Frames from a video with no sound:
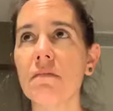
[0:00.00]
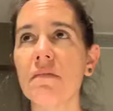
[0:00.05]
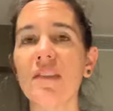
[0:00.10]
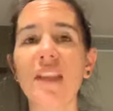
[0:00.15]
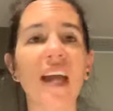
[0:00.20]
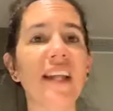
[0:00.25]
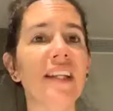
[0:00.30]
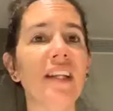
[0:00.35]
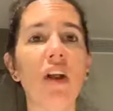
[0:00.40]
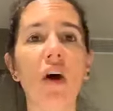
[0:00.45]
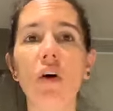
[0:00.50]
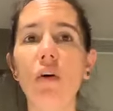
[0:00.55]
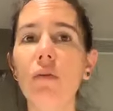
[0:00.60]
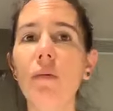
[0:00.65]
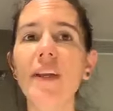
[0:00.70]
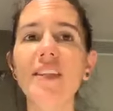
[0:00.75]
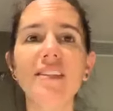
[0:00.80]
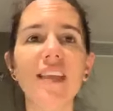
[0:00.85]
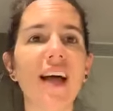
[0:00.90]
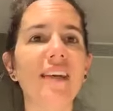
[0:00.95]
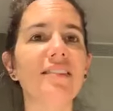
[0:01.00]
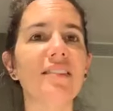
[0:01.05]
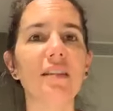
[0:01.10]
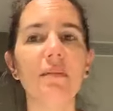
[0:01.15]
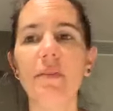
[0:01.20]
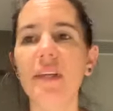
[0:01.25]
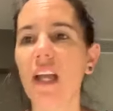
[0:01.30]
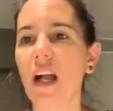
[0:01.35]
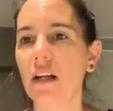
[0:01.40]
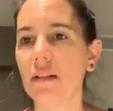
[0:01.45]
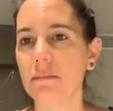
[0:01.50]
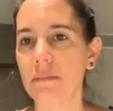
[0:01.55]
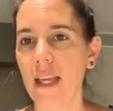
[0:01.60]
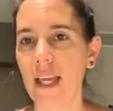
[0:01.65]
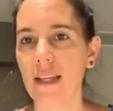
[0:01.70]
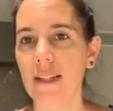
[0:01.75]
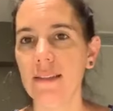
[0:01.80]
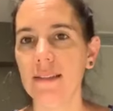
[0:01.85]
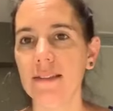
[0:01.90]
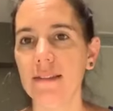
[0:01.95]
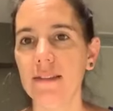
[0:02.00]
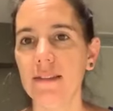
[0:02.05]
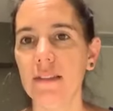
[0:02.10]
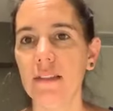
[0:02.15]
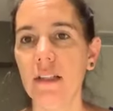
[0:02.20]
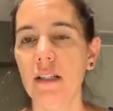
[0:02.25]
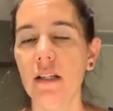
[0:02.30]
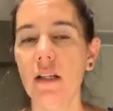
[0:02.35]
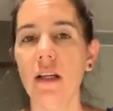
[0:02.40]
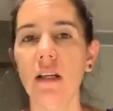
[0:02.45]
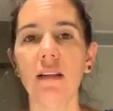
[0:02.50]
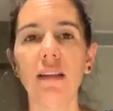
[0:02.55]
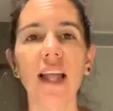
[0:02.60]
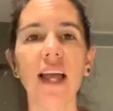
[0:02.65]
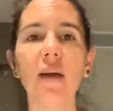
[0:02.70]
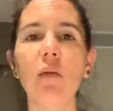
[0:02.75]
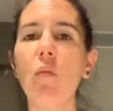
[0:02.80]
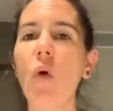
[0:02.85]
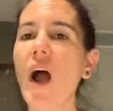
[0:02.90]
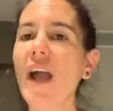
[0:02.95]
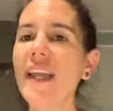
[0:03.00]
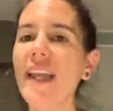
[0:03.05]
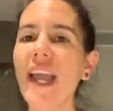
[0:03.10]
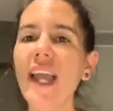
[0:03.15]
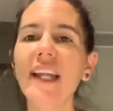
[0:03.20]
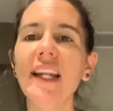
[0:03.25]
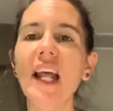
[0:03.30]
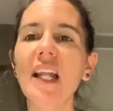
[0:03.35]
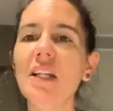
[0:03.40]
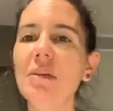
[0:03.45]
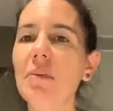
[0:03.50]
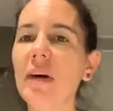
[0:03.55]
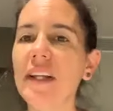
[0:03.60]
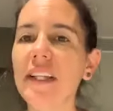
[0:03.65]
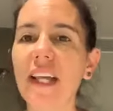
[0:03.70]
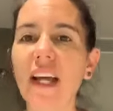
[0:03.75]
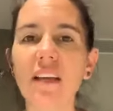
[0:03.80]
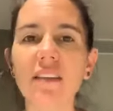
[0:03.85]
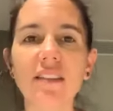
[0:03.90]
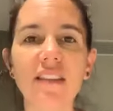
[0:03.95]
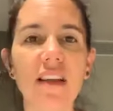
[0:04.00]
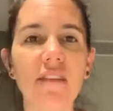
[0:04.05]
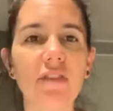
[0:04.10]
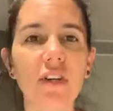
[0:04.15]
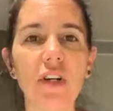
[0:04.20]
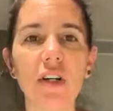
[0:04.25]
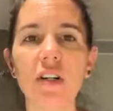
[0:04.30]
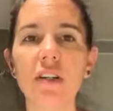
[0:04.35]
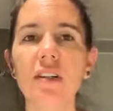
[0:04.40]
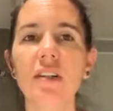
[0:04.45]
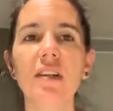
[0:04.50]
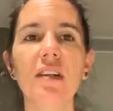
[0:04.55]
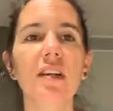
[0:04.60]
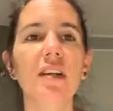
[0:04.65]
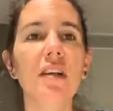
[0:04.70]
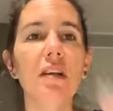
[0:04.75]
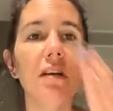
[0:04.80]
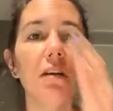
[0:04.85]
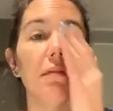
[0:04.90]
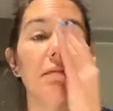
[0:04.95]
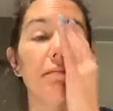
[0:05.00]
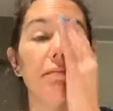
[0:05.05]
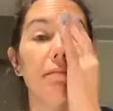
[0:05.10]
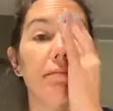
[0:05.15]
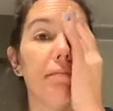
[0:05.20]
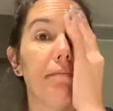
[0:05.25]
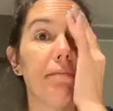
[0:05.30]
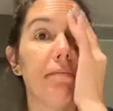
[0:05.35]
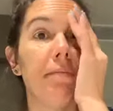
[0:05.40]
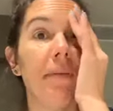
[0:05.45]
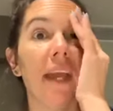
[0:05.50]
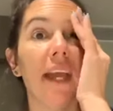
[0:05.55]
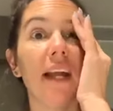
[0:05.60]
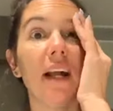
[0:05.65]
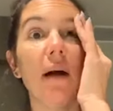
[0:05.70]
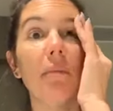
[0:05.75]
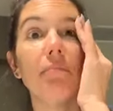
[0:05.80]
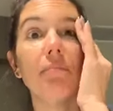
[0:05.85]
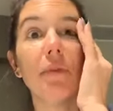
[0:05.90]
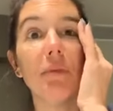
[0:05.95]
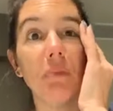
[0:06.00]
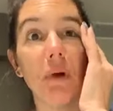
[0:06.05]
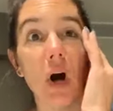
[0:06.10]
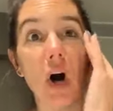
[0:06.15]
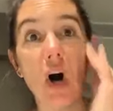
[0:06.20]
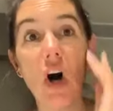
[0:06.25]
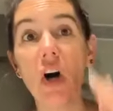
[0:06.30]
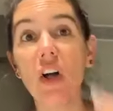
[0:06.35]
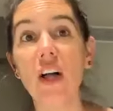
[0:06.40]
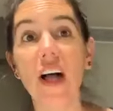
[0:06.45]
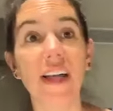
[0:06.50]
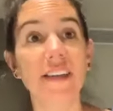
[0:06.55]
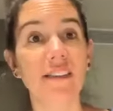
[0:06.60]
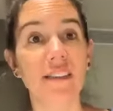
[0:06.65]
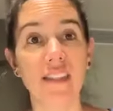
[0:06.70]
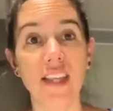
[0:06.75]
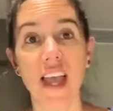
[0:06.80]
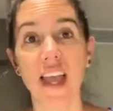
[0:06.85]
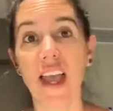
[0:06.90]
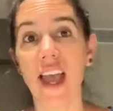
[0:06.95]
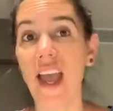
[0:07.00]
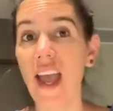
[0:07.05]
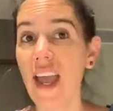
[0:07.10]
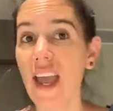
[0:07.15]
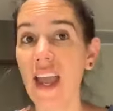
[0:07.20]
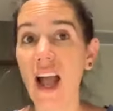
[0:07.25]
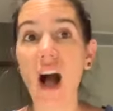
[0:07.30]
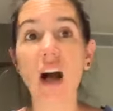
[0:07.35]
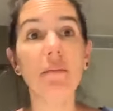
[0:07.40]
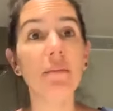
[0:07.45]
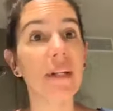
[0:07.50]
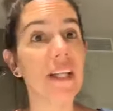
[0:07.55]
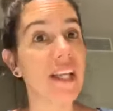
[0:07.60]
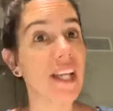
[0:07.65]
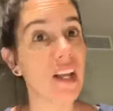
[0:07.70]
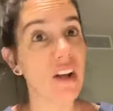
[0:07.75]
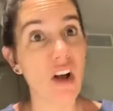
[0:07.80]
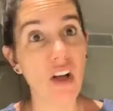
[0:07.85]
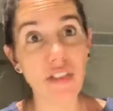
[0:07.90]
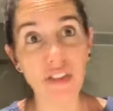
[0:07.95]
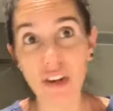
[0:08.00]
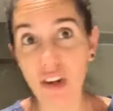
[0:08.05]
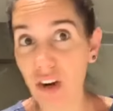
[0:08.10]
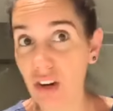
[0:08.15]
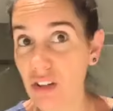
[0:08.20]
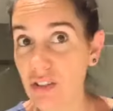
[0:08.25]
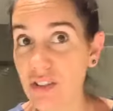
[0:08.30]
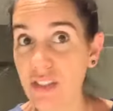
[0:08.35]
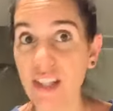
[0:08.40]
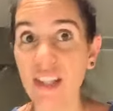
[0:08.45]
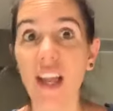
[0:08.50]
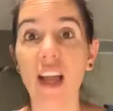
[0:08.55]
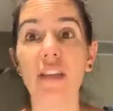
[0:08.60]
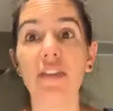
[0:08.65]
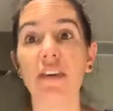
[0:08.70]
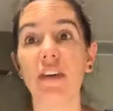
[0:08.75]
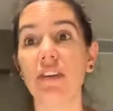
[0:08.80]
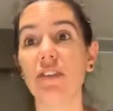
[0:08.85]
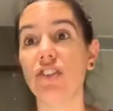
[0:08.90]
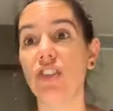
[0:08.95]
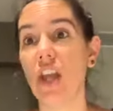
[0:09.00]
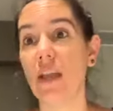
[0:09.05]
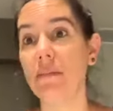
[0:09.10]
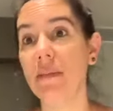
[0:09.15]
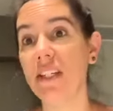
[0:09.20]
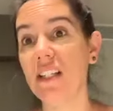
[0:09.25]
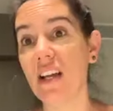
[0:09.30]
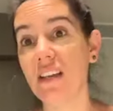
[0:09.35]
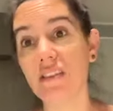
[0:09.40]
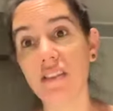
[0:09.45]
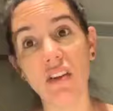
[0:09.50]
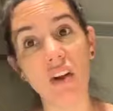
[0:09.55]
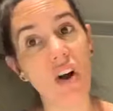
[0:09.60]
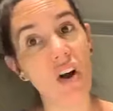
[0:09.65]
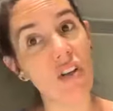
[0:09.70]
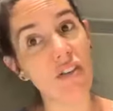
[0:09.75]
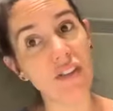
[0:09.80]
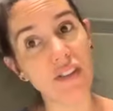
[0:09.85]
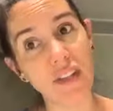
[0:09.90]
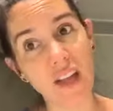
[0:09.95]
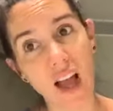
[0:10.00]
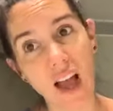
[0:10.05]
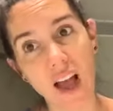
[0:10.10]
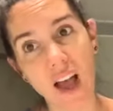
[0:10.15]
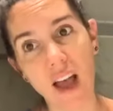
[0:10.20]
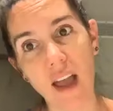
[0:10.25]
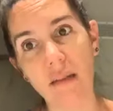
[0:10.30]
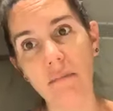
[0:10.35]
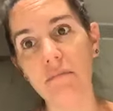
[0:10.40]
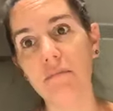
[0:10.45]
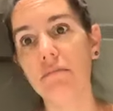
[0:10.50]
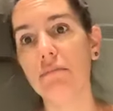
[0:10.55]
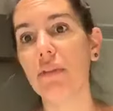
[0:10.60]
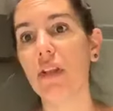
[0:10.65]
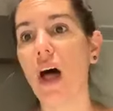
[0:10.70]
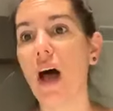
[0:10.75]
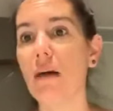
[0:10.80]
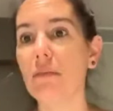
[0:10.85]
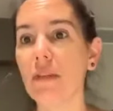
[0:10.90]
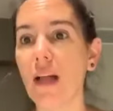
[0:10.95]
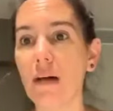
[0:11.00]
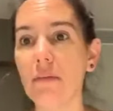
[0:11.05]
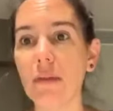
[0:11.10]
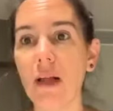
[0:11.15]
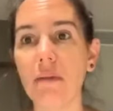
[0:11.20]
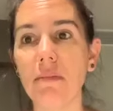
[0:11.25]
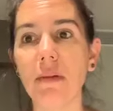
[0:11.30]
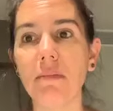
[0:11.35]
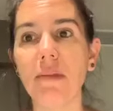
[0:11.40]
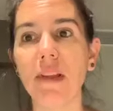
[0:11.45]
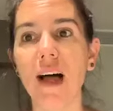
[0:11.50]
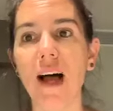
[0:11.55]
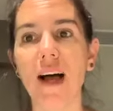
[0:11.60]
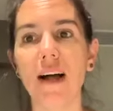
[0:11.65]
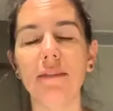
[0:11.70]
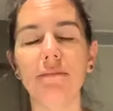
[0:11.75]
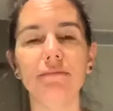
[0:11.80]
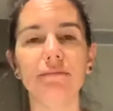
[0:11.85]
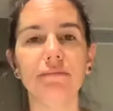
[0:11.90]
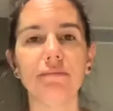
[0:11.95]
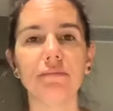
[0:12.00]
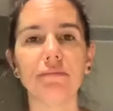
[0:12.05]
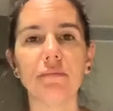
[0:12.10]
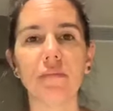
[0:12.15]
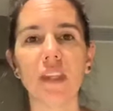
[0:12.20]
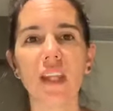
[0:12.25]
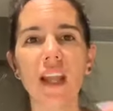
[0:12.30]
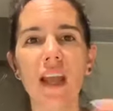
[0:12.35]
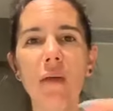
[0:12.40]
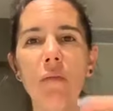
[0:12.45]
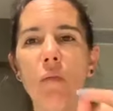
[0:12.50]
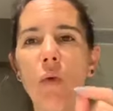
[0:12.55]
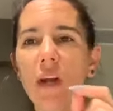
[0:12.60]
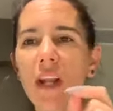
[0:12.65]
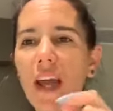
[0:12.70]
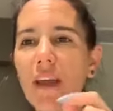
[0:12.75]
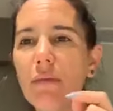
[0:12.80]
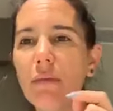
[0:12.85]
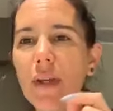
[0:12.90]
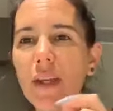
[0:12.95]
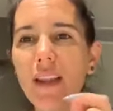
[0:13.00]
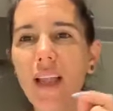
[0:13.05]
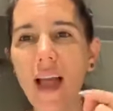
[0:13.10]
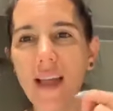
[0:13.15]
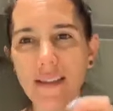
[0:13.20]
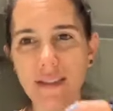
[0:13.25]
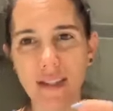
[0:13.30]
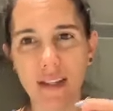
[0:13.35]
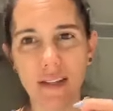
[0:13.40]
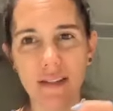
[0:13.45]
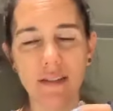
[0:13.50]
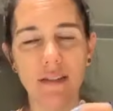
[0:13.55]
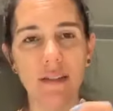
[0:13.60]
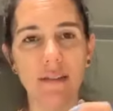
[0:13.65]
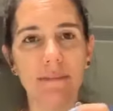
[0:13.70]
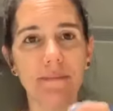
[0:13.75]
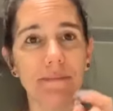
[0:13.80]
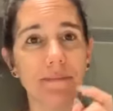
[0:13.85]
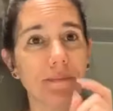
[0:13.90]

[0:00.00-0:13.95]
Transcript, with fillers: that it always has to be on me. Like, why can't anybody else ever pick up the ball and say, hey, I'm going to get all the girls together. Jamie does it all the time, blah, blah, blah, blah, blah. And what I realized is